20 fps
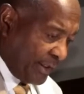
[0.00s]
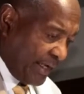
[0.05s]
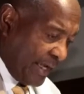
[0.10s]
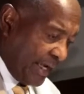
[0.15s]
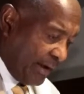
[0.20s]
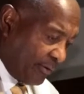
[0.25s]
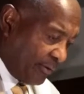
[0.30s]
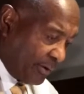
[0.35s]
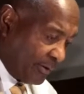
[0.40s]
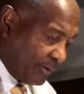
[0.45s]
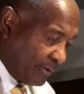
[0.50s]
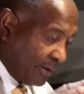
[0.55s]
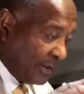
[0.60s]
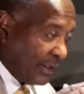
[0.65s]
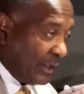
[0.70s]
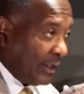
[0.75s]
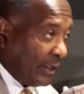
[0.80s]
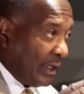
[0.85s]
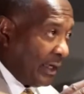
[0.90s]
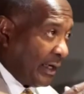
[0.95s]
Aaron
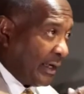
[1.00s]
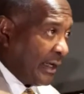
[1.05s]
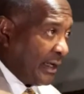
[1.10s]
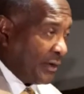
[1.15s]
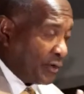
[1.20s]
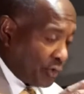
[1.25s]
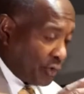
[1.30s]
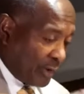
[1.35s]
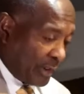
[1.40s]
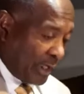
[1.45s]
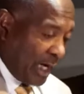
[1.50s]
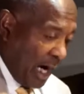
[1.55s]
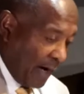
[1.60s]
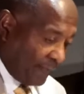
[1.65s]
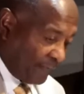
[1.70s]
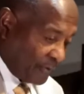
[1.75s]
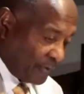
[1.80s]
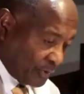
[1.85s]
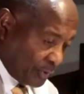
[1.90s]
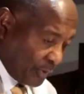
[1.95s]
into a
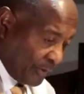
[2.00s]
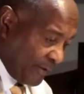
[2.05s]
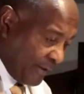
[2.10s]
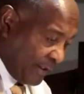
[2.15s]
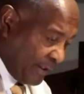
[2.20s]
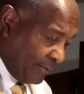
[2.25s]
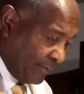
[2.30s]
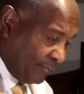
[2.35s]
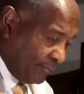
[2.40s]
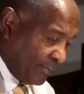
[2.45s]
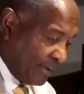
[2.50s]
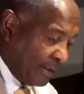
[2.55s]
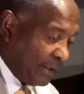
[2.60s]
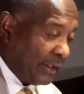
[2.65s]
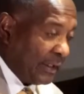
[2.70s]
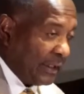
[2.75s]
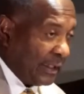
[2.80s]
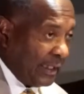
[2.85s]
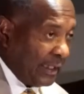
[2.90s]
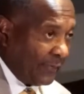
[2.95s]
conference with him
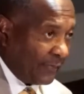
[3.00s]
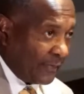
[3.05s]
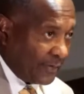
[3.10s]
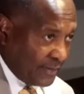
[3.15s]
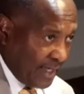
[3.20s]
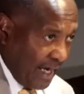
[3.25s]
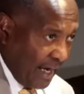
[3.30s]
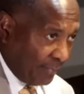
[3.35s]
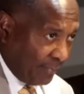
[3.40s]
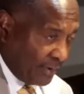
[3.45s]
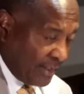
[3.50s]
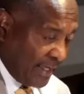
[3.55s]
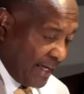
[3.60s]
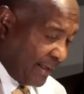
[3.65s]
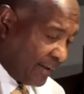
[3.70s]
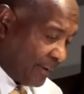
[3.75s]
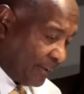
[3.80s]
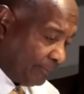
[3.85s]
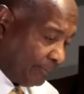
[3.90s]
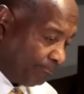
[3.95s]
in the
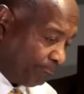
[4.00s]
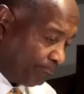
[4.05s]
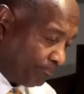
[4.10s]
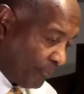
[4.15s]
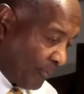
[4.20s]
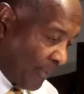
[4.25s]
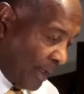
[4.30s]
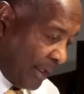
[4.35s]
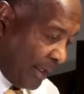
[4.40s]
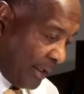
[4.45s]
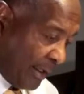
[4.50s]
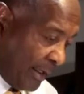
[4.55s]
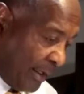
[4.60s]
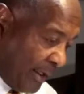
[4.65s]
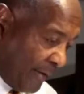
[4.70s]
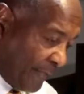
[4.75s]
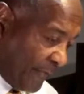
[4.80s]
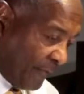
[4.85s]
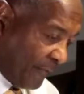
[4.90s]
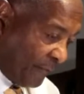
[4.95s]
tabernacle.
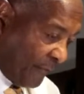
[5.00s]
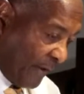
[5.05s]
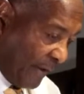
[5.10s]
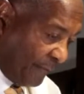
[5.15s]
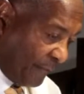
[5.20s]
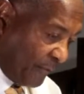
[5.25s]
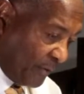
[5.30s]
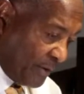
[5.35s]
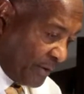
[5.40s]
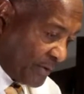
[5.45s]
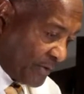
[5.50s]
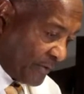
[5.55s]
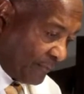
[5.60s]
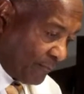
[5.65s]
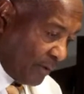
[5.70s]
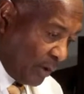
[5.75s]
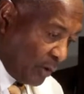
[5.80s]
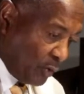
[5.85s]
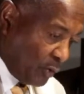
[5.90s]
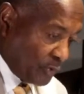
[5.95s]
The faithfulness of
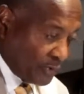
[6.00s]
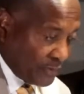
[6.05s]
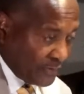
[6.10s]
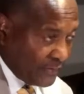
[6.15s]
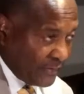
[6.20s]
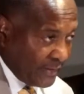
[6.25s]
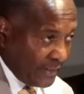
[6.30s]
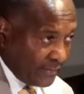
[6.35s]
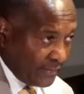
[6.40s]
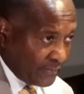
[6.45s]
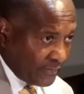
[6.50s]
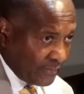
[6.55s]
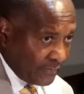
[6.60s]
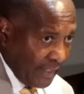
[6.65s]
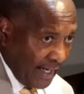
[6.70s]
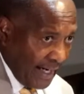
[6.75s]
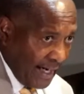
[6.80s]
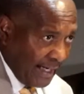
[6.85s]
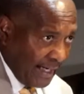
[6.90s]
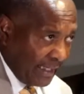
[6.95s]
Moses is
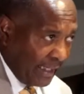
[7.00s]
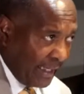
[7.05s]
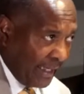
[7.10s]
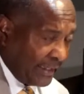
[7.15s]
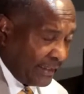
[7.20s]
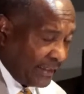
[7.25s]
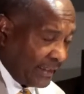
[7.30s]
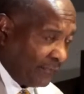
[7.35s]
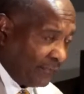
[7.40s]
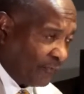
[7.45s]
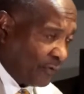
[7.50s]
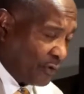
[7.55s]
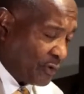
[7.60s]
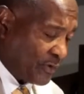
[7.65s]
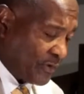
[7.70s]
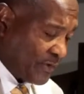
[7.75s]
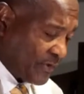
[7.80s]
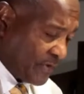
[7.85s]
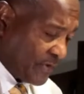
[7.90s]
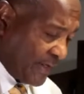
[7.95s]
highlighted in
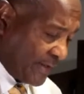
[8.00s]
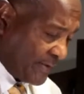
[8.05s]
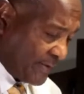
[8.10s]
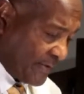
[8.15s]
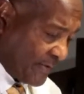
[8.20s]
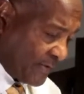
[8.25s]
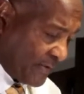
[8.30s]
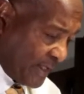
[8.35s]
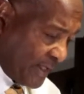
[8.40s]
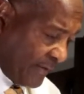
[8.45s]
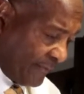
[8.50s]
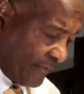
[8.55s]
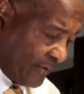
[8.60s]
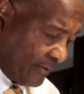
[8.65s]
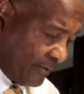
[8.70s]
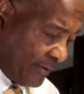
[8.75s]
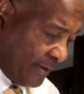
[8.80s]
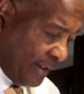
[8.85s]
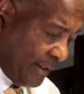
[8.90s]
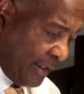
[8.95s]
verses 6 and 7,
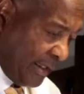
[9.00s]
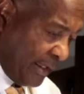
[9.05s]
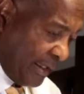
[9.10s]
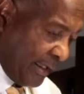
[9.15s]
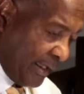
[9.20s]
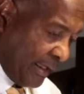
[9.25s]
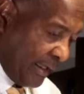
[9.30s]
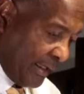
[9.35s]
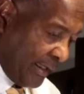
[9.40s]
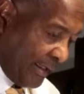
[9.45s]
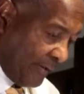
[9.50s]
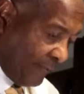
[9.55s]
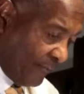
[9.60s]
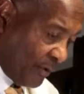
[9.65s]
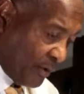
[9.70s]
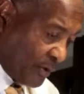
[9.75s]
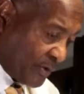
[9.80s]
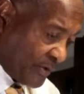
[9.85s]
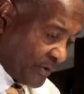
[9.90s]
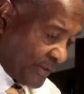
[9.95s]
and in
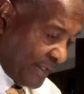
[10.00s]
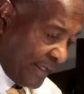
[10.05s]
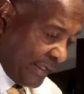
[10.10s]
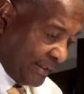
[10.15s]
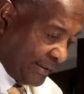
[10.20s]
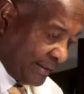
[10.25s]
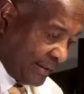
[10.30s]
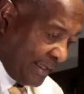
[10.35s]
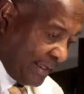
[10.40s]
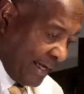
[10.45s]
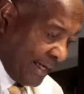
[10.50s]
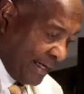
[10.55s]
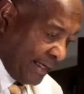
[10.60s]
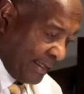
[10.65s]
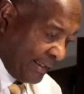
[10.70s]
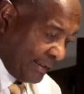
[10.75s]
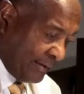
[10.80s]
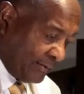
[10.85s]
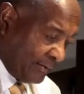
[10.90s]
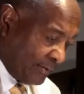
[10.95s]
verses 8 and
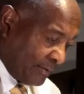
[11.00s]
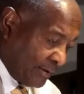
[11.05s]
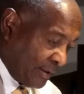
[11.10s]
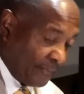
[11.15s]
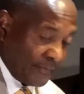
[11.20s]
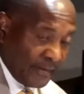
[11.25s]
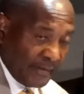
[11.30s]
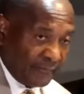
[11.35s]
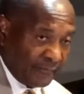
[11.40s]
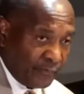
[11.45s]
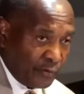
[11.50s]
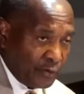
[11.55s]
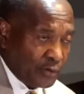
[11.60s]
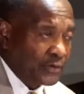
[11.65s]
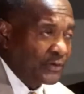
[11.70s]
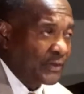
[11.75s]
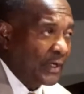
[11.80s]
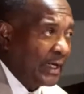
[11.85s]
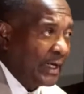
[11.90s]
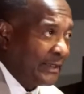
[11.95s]
9 of that first
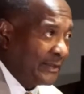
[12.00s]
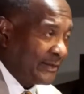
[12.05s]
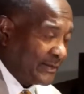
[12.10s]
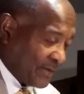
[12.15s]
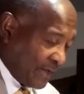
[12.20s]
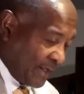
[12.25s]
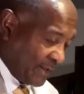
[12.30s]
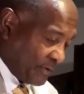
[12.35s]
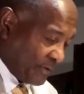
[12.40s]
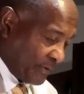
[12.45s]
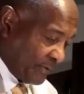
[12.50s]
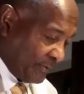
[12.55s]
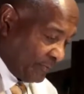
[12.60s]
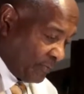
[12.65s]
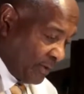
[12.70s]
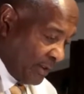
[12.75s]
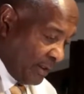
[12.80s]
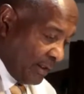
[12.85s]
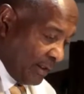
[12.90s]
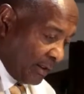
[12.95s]
section,
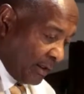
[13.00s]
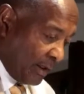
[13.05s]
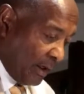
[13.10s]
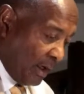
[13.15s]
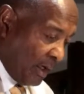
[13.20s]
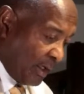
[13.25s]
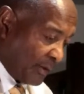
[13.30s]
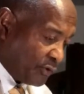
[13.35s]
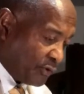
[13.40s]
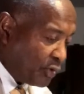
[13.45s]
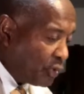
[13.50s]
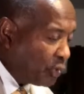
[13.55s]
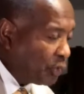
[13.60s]
God's